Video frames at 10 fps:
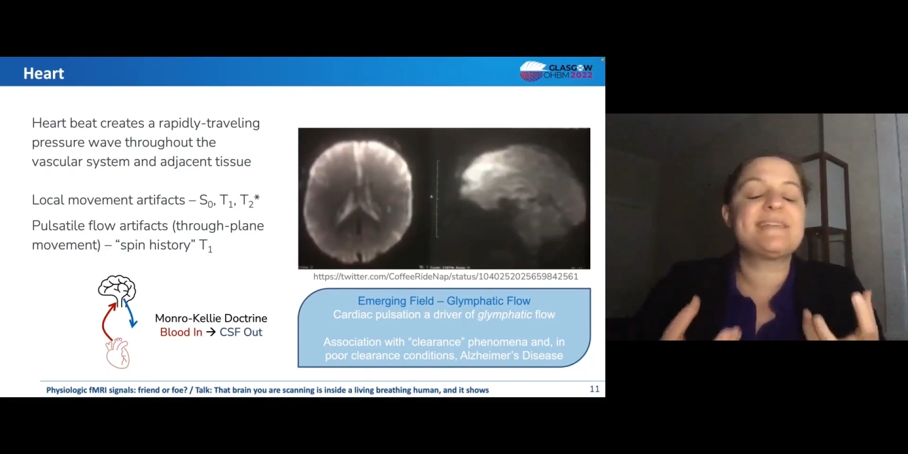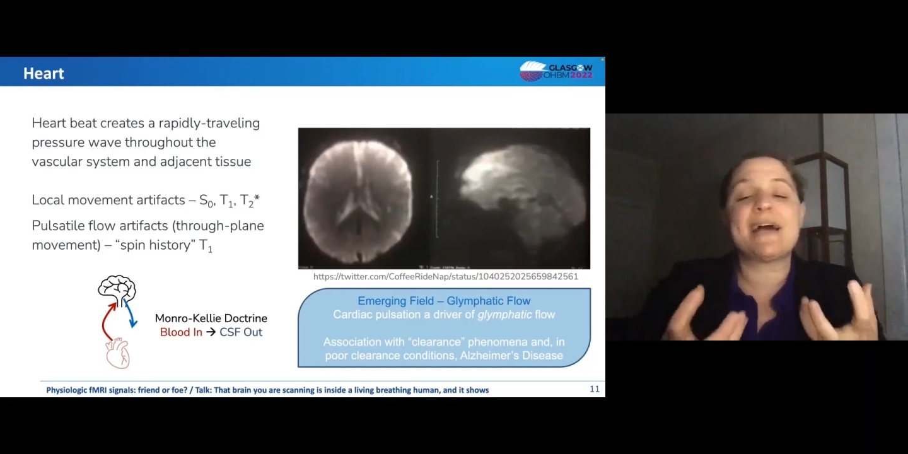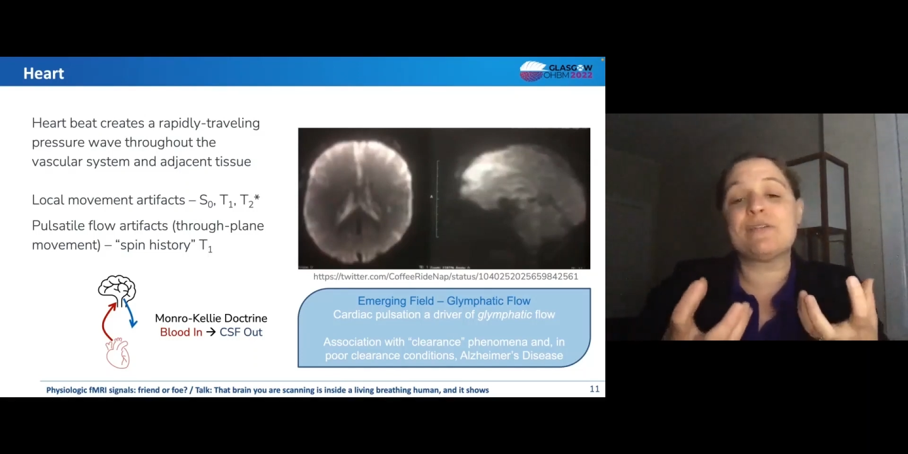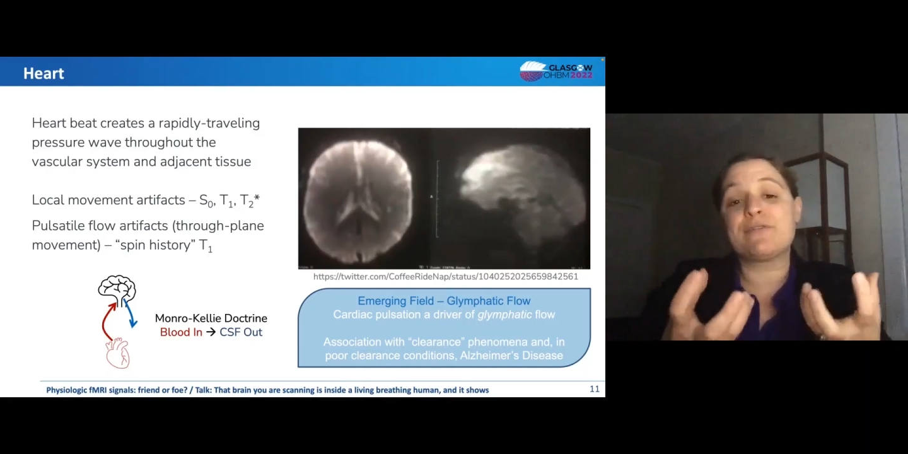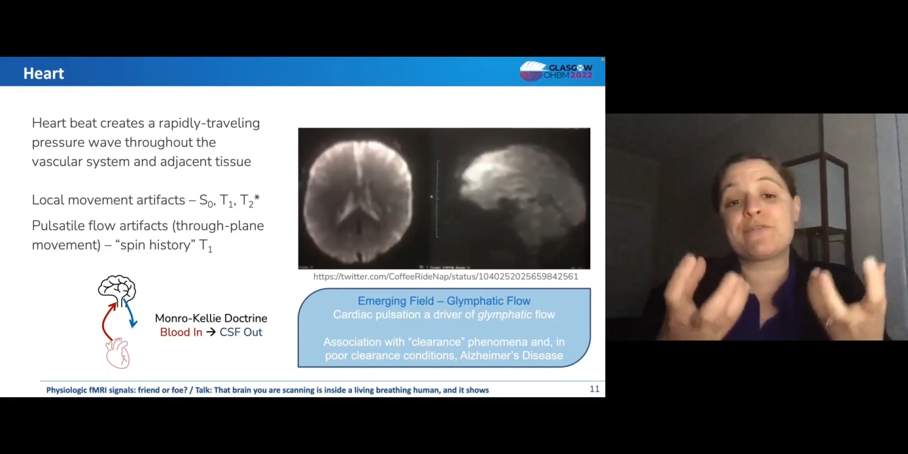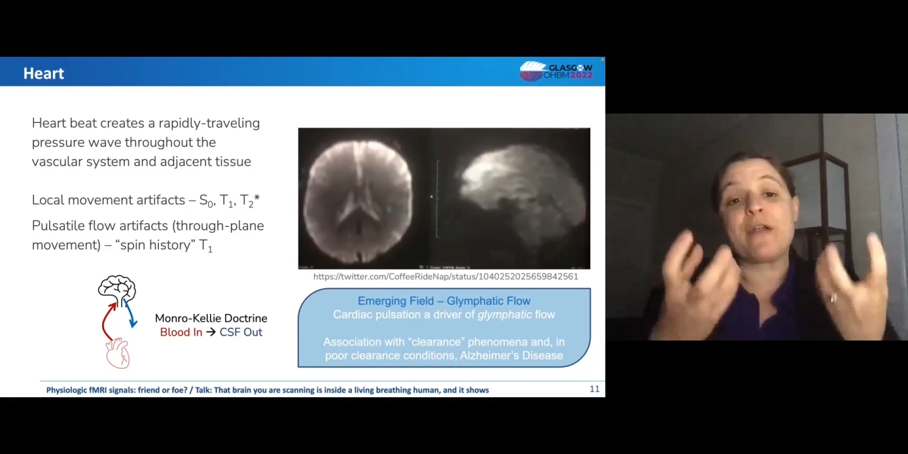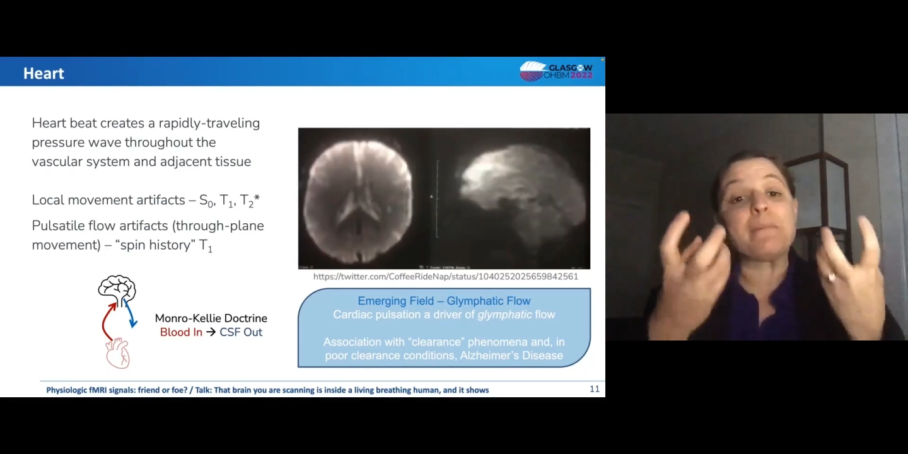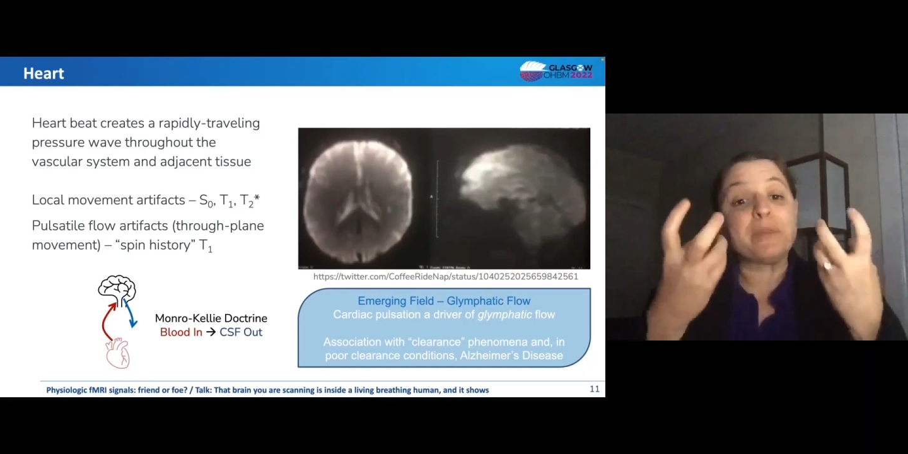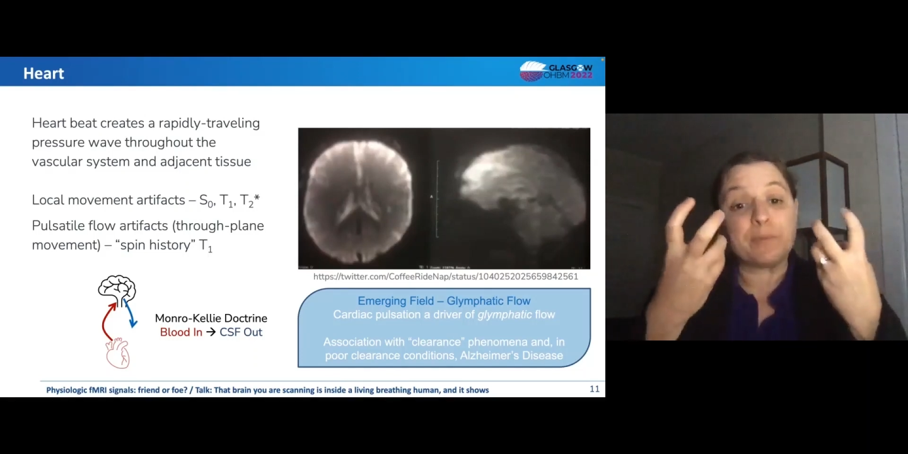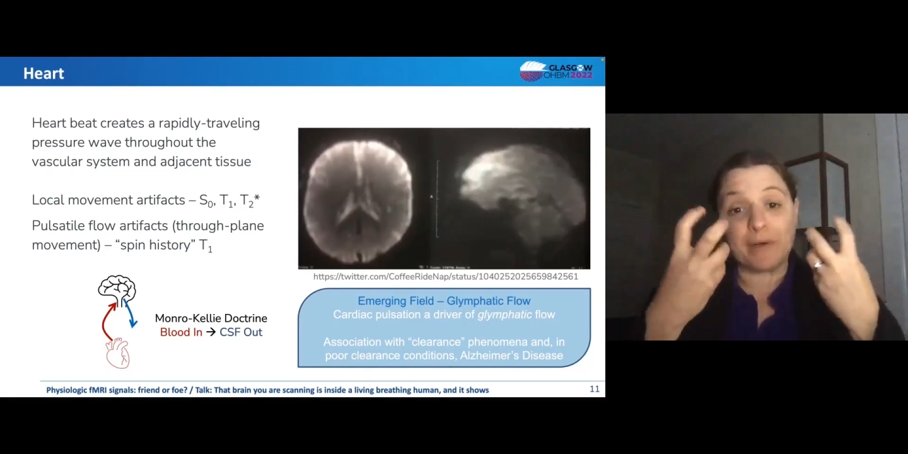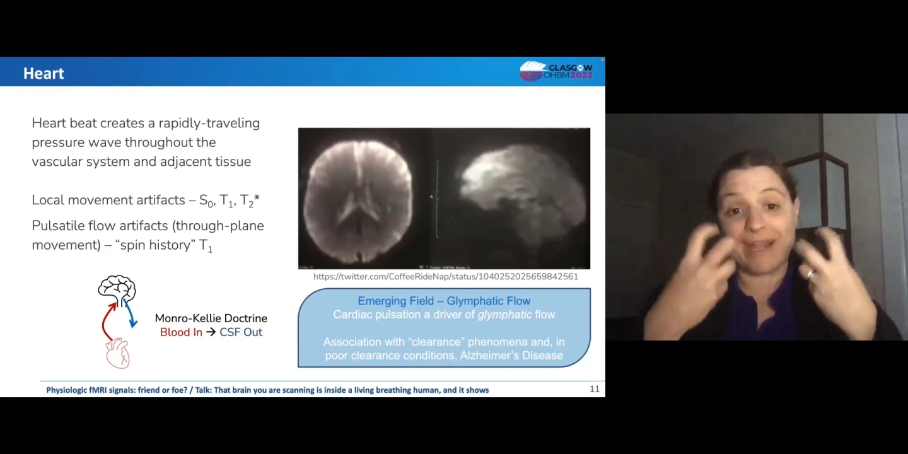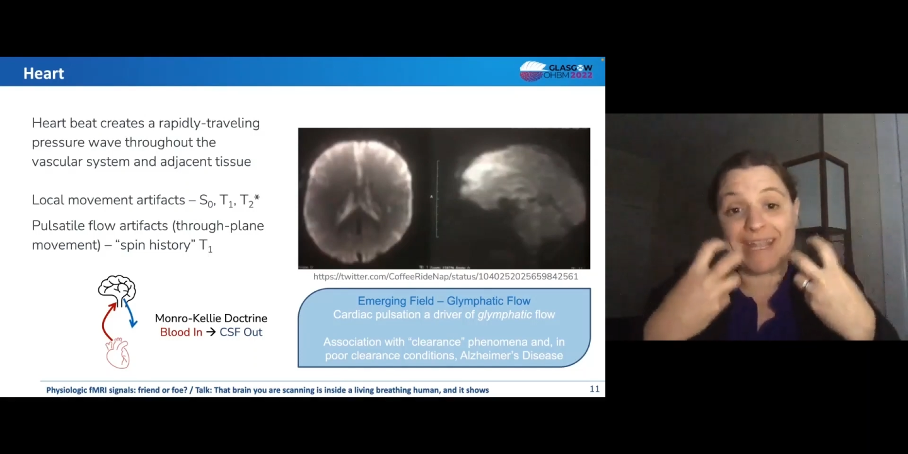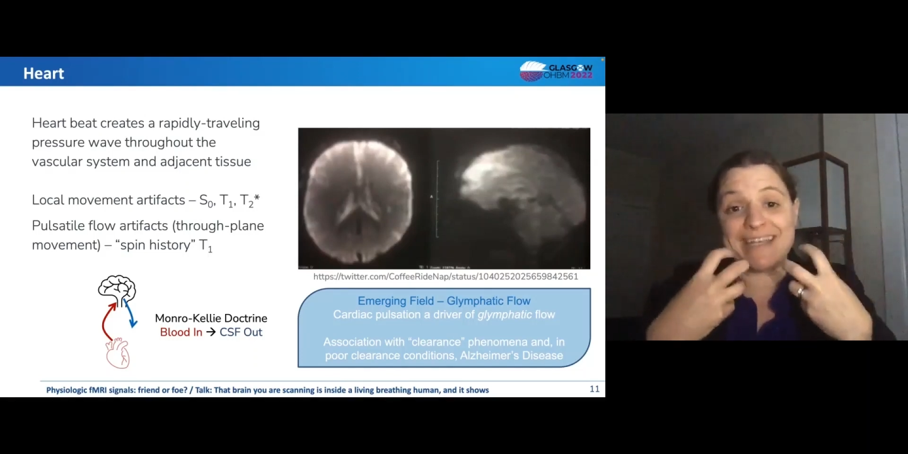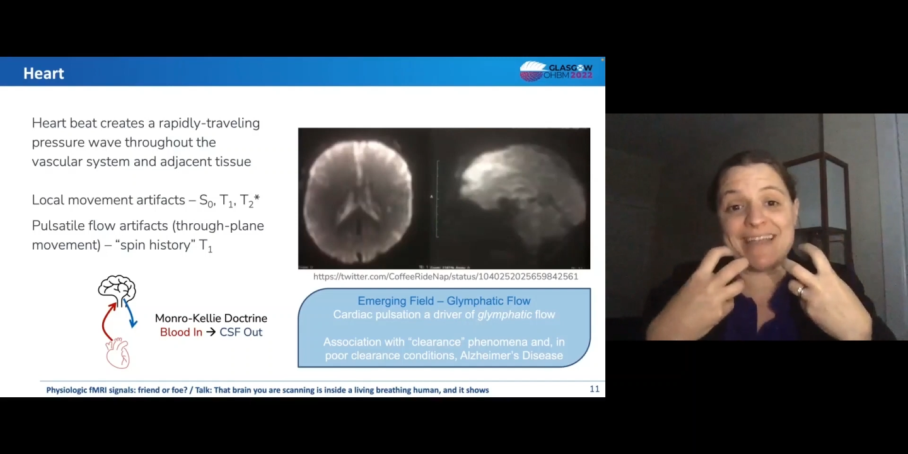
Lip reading: out from the brain.